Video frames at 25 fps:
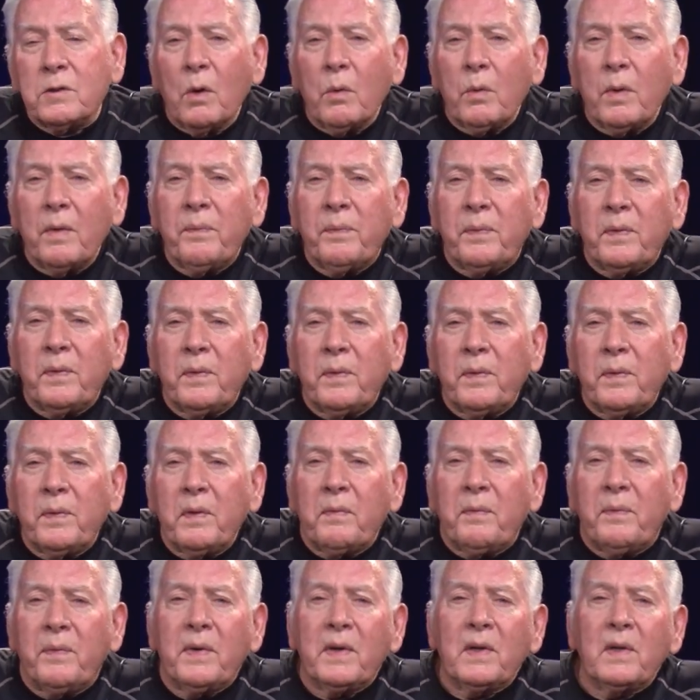So if you're
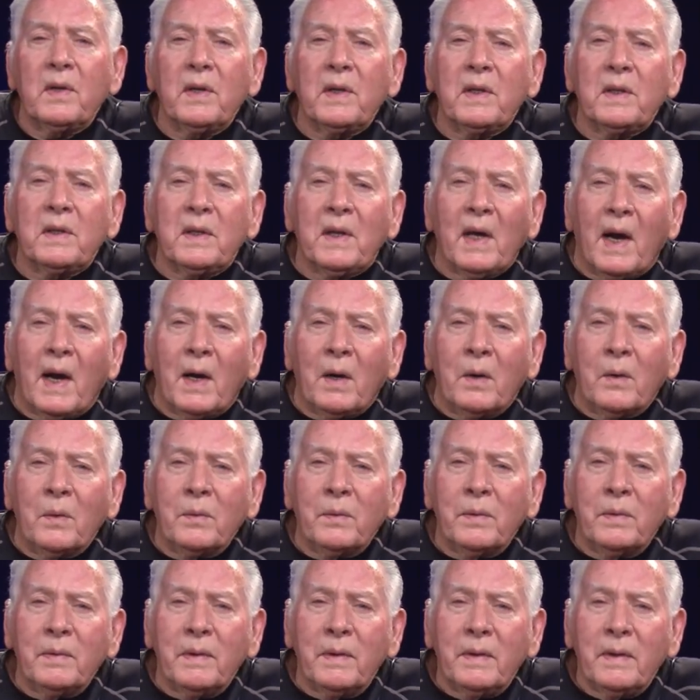feeling
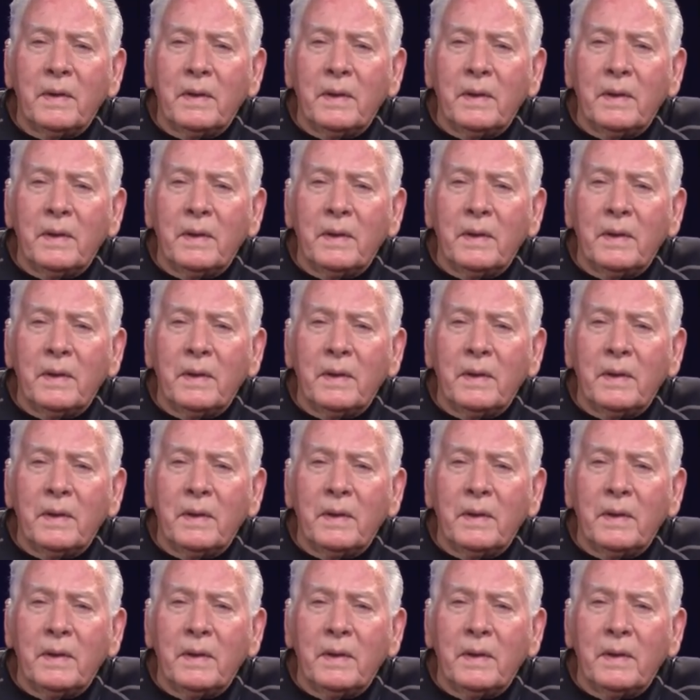down